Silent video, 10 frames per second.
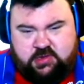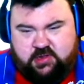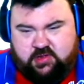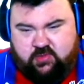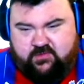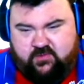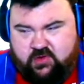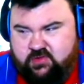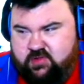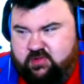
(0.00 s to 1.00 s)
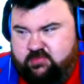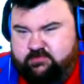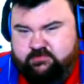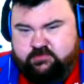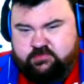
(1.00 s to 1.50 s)
let's go with France.
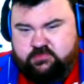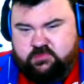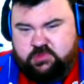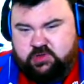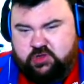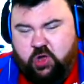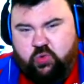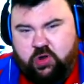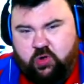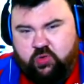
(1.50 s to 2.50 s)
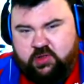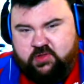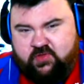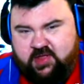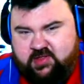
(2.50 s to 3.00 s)
YOLO,
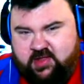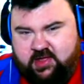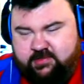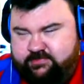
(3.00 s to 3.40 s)
as they say.